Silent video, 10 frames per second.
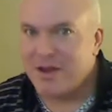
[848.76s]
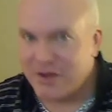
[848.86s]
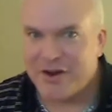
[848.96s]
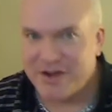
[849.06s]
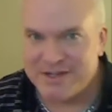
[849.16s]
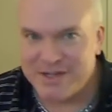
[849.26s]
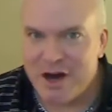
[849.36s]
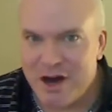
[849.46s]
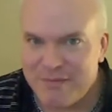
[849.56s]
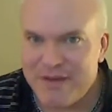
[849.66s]
you're going to see
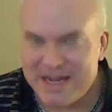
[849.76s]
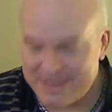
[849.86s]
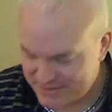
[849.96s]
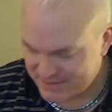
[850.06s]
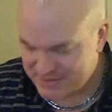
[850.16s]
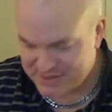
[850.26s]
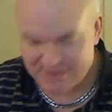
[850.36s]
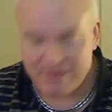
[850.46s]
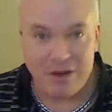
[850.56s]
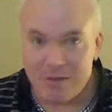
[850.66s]
all facets,
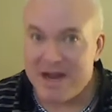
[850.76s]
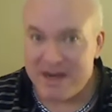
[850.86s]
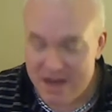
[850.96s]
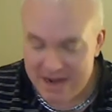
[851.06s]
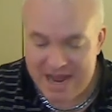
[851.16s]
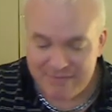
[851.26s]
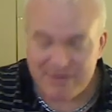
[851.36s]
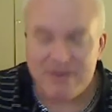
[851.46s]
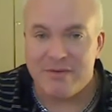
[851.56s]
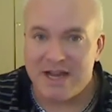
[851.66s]
and you might not have
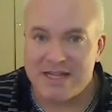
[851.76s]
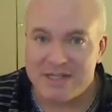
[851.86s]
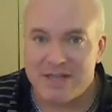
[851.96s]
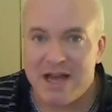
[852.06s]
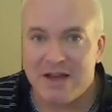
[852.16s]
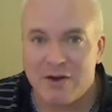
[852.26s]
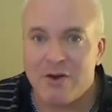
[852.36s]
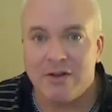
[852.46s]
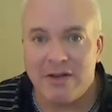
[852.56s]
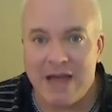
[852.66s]
the devices I
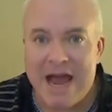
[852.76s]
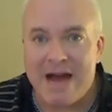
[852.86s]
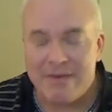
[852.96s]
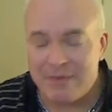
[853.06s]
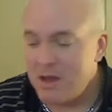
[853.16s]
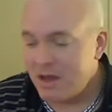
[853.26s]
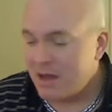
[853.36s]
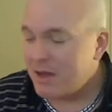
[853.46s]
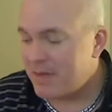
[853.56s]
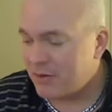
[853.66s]
currently have
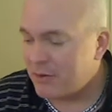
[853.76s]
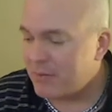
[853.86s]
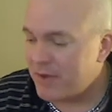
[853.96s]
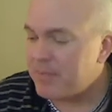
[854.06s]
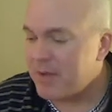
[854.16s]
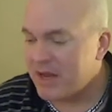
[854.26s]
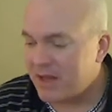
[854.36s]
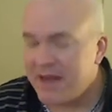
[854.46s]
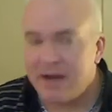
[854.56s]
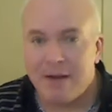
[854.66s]
in my little vaping
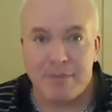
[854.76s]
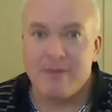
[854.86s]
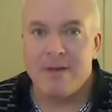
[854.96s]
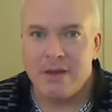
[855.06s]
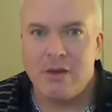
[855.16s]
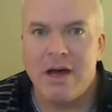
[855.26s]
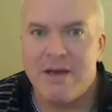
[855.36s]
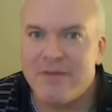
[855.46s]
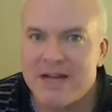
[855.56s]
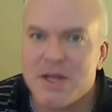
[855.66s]
lineup, but you'll
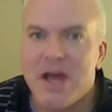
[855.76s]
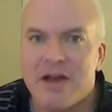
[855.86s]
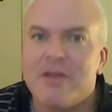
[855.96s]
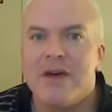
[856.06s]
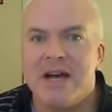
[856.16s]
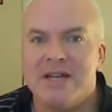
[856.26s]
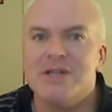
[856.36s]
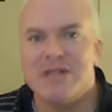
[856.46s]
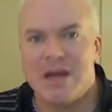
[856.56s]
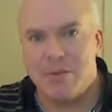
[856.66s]
have as-like
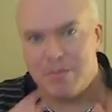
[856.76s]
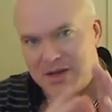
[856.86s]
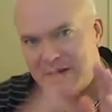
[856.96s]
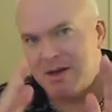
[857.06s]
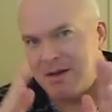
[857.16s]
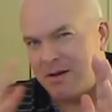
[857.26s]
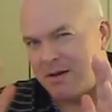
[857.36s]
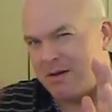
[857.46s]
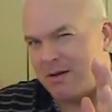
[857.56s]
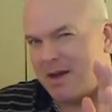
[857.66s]
devices that will be
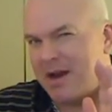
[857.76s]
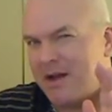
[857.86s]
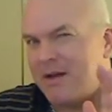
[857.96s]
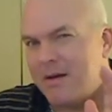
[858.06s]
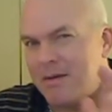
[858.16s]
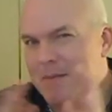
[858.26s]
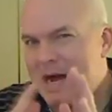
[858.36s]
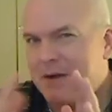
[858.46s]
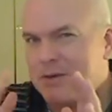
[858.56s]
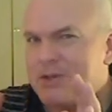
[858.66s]
kind of
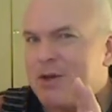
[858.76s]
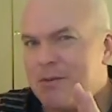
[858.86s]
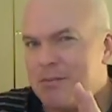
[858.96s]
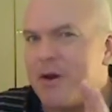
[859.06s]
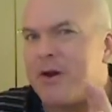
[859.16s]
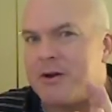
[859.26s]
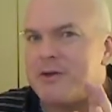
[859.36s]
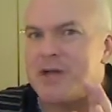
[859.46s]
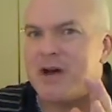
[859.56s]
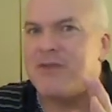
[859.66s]
milestone
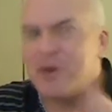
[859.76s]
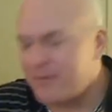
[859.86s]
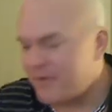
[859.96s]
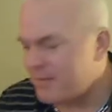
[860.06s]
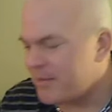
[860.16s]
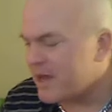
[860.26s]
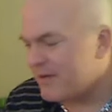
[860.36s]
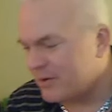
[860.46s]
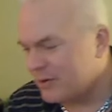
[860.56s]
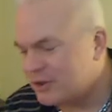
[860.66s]
markers of your vaping
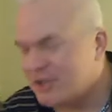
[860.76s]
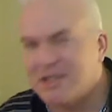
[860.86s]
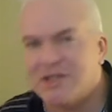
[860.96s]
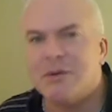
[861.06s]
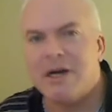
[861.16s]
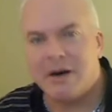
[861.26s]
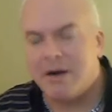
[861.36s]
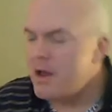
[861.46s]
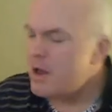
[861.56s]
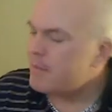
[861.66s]
evolution as
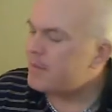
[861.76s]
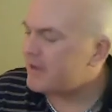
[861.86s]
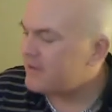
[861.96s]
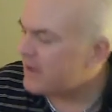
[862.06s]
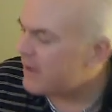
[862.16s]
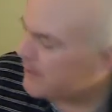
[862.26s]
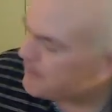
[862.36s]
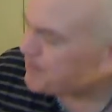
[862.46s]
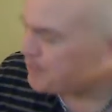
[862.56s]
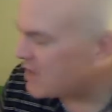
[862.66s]
well. But
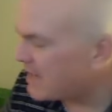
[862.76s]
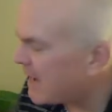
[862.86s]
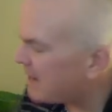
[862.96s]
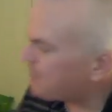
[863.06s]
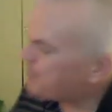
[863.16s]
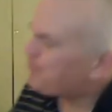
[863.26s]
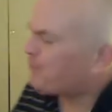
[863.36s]
again,